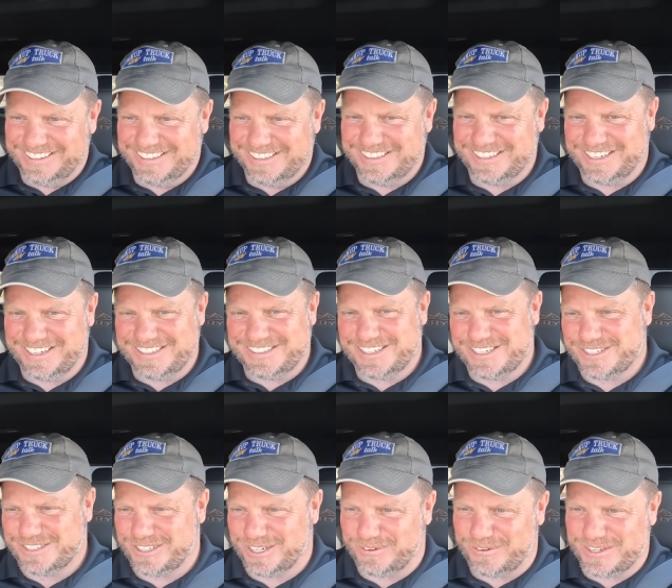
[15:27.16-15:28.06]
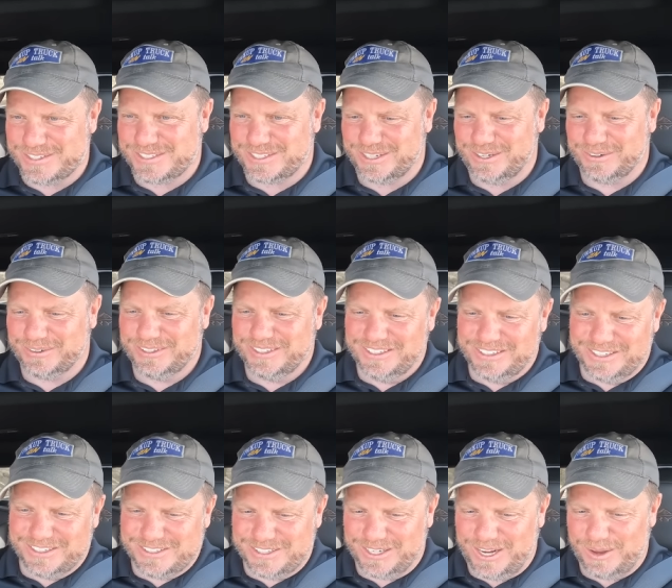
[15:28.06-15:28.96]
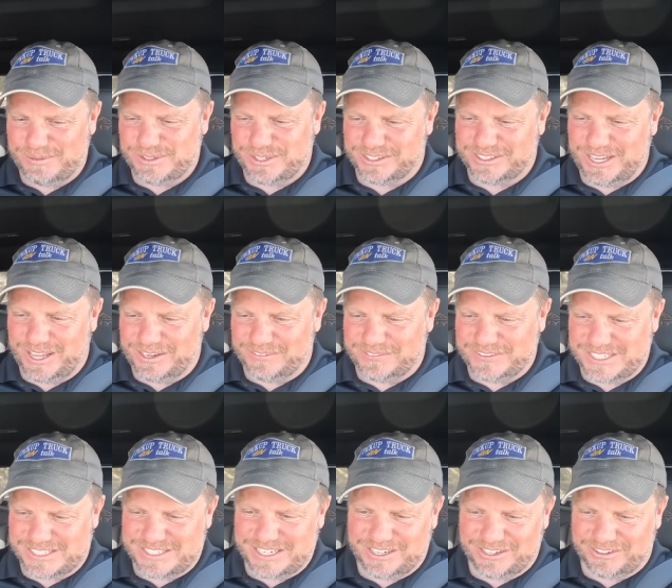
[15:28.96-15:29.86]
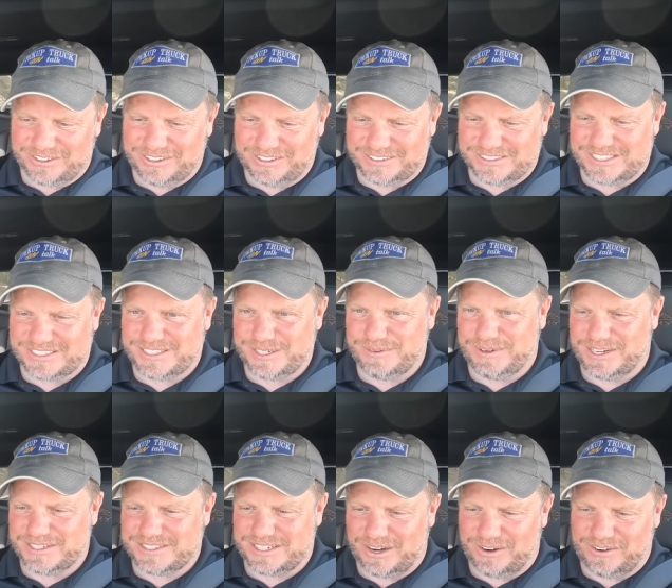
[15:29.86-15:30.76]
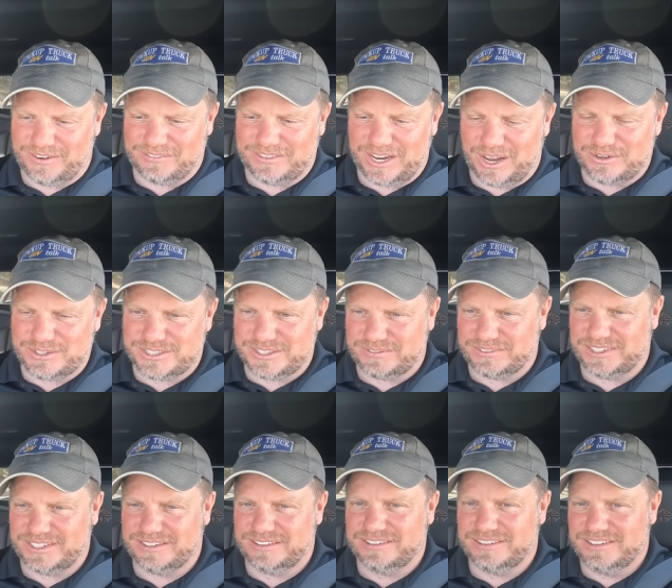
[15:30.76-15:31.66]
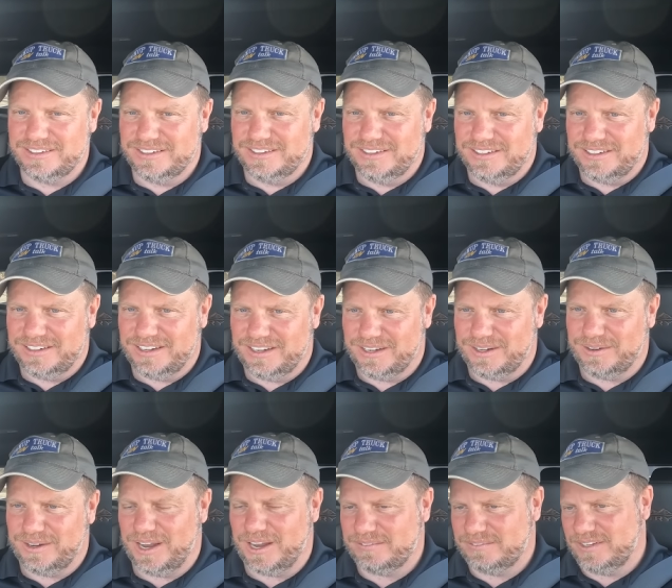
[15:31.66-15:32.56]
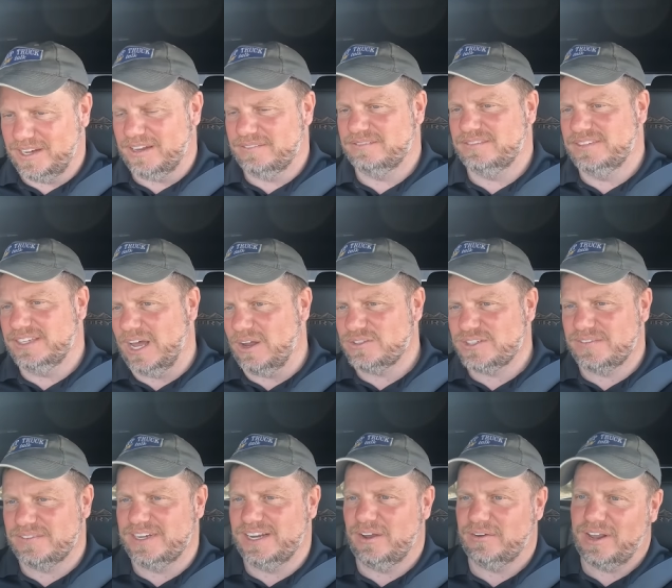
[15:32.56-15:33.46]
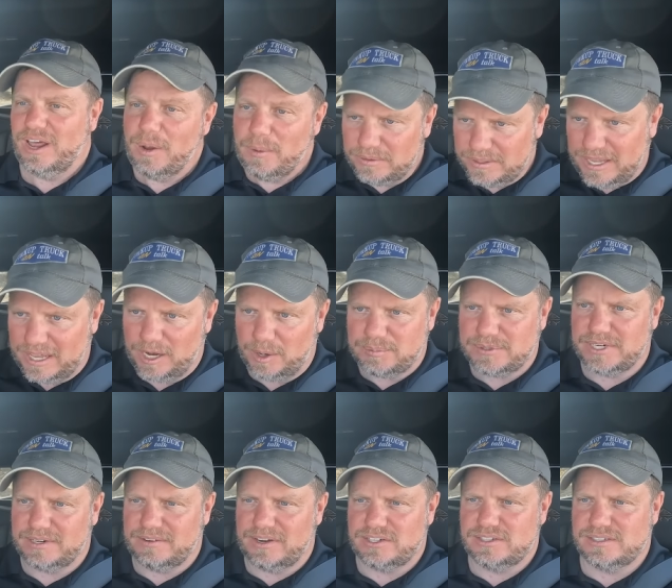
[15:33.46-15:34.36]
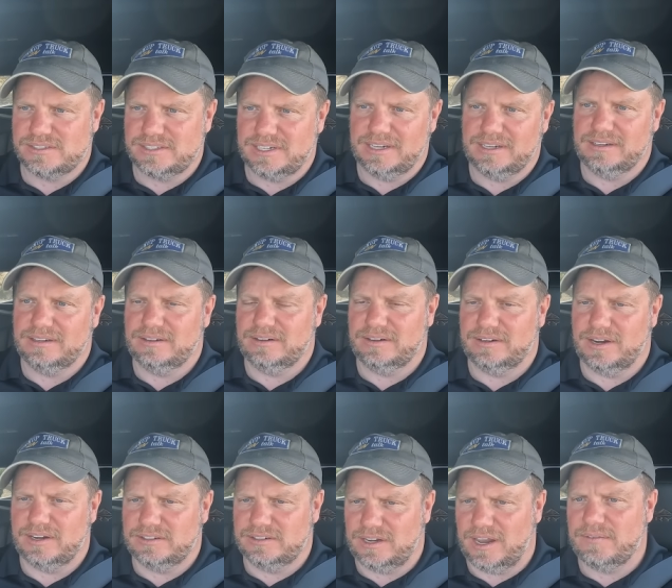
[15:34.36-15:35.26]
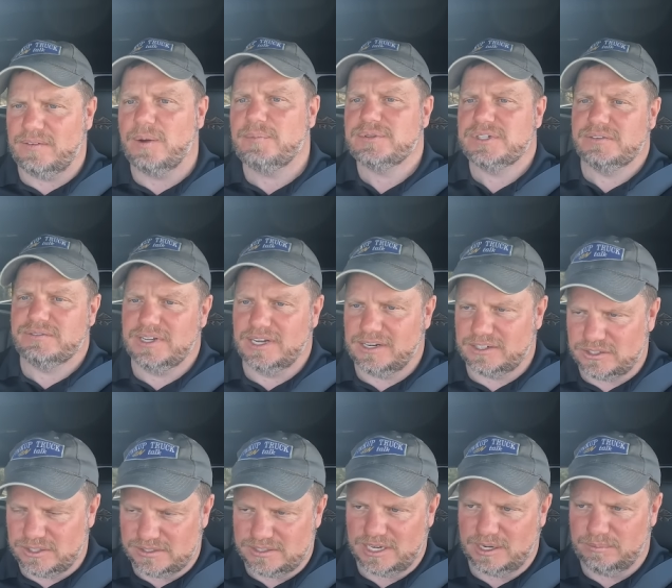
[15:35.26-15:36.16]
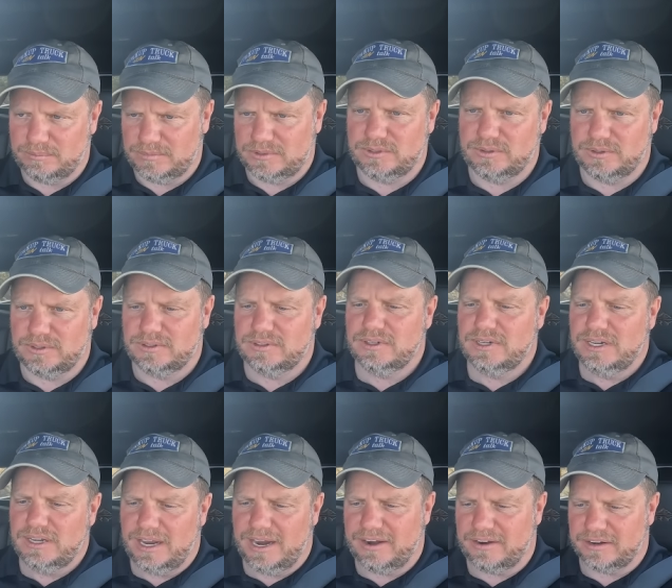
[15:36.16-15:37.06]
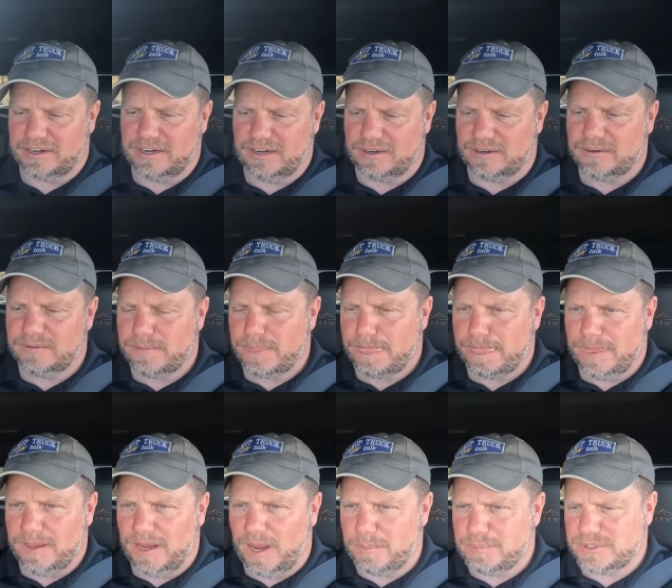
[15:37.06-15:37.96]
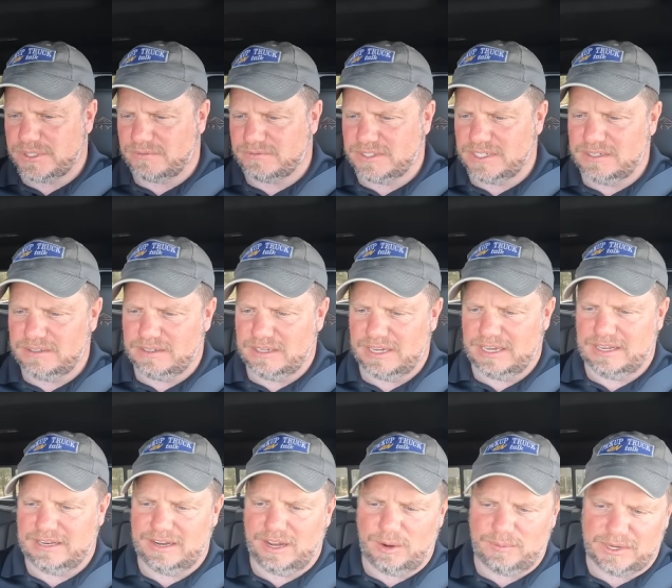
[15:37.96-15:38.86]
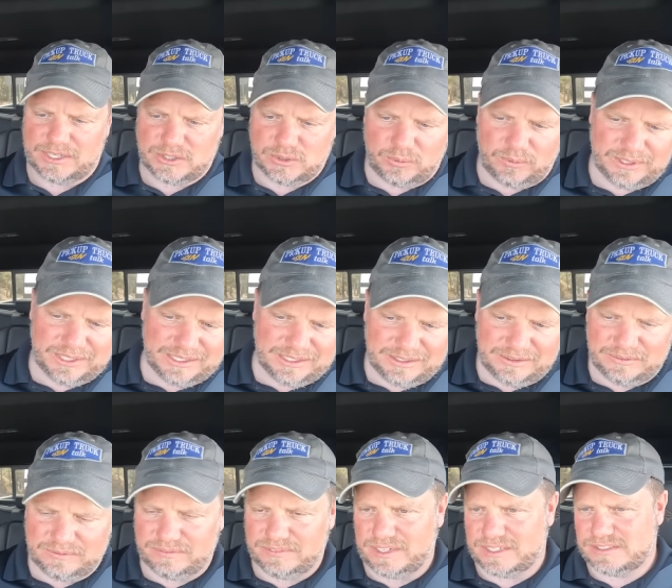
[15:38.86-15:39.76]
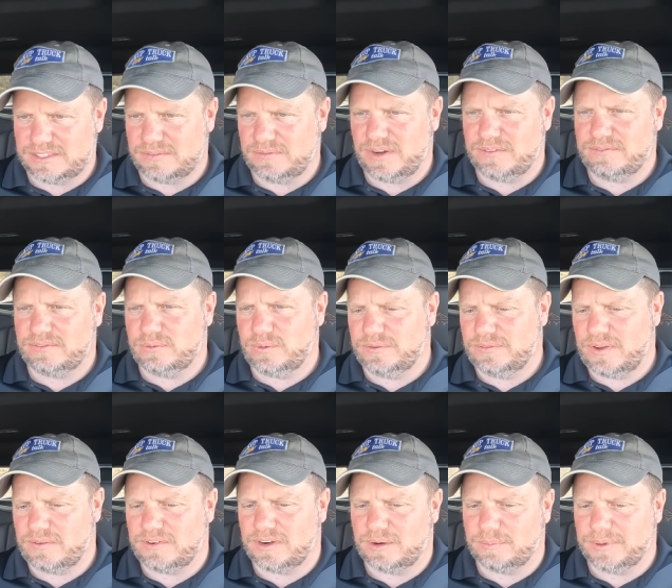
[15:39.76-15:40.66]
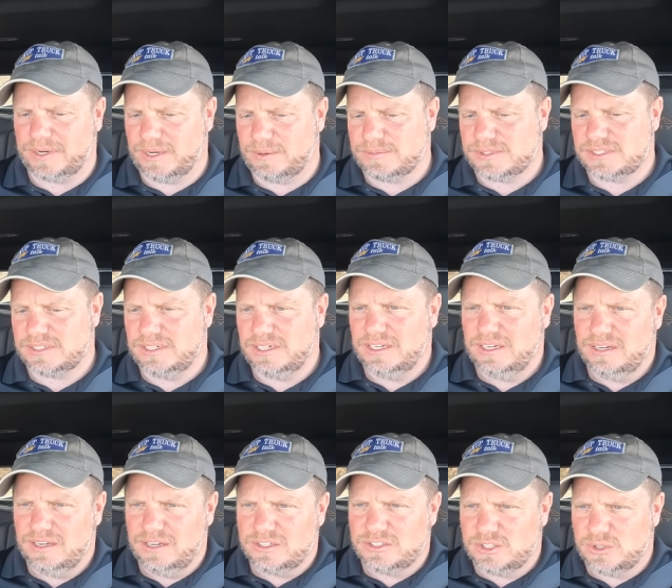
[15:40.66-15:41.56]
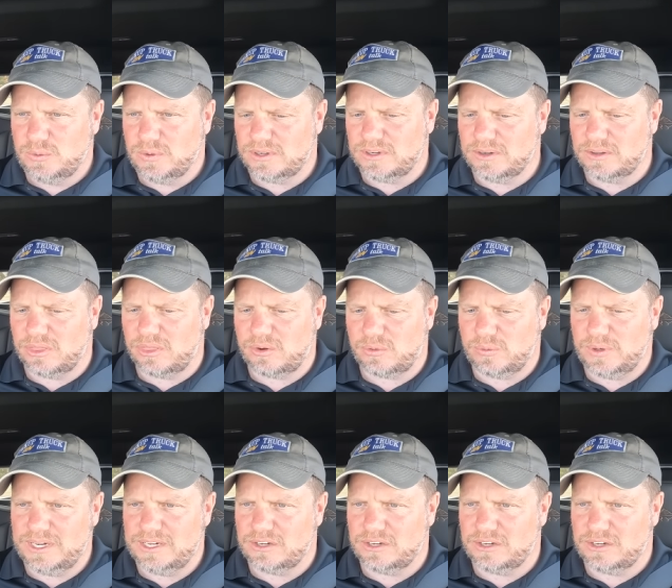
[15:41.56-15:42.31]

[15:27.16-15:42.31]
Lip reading: because this truck wants to go. So now I'm slowing down to 60 miles an hour. I've downshifted. I've downshifted now, I've upshifted to a higher gear. Upshifted, and now I'm at 20, like I said, 2,500 RPMs, 203